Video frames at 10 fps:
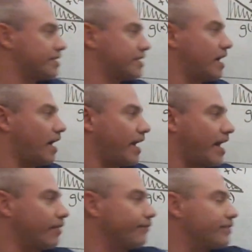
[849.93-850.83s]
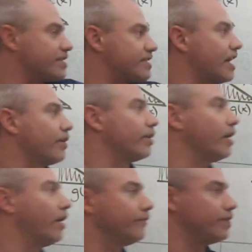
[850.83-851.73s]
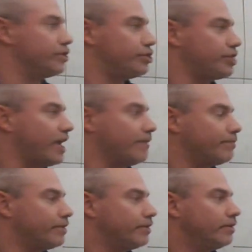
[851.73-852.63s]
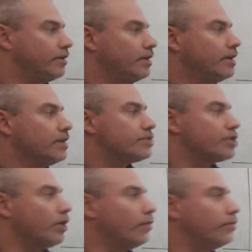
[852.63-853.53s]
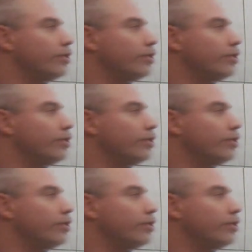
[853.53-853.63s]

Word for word: is cut out of the center of this shape. So